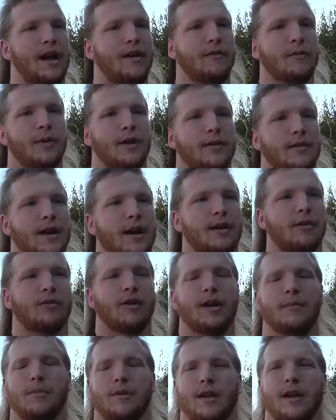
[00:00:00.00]
Everybody's got
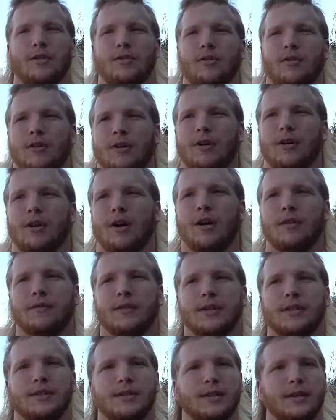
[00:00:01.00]
great potential on our
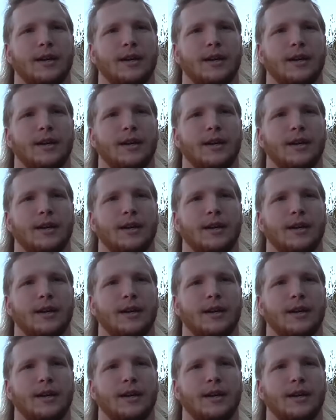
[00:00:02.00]
offense,